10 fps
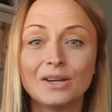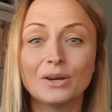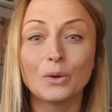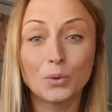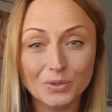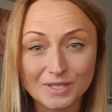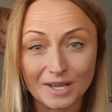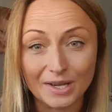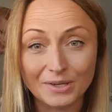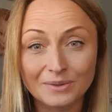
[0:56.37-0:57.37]

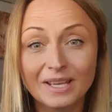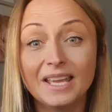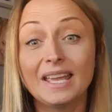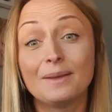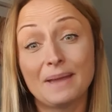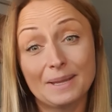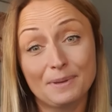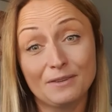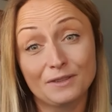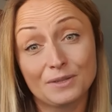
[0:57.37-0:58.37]
Also, it may
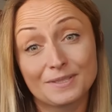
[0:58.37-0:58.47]
be of use